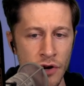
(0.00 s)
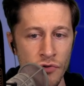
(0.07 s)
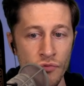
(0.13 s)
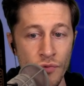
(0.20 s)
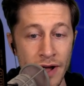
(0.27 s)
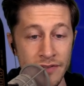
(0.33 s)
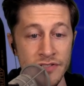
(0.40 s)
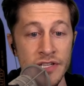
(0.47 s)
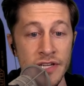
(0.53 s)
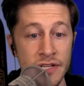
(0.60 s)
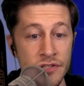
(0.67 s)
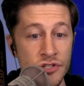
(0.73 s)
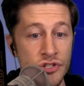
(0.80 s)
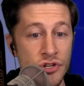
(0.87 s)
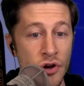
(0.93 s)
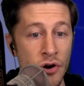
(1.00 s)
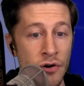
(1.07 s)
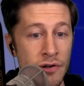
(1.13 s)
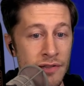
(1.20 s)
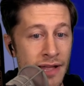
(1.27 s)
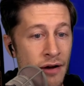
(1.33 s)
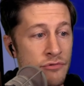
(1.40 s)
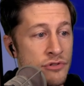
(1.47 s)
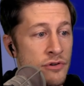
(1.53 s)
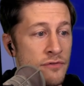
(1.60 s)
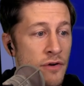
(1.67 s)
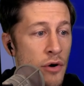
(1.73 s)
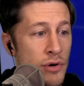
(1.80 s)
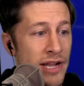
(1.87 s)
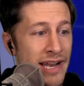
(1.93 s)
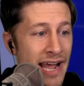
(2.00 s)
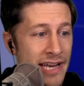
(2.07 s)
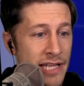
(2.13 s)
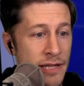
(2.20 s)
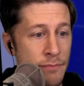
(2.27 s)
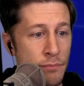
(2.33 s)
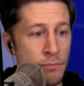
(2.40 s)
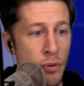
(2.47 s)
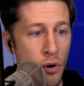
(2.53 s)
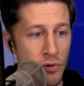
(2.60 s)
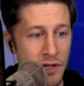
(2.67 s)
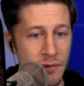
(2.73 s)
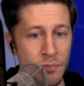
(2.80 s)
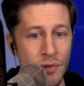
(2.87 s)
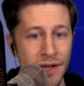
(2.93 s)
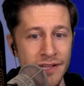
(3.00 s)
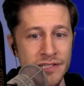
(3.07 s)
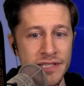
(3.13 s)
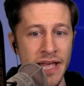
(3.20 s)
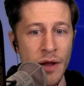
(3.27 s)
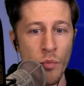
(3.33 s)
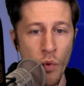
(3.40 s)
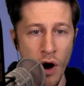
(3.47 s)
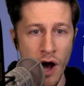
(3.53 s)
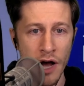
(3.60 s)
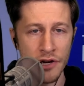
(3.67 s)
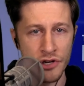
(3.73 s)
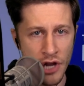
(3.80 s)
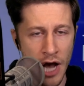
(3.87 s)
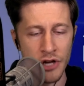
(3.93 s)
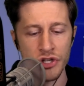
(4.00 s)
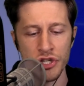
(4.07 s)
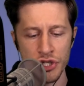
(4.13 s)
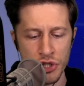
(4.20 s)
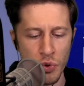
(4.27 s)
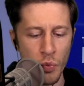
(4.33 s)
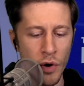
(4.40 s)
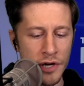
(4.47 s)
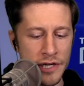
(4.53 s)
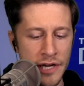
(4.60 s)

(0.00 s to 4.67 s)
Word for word: Residents are allowed to vote at any polling place they want, not just the one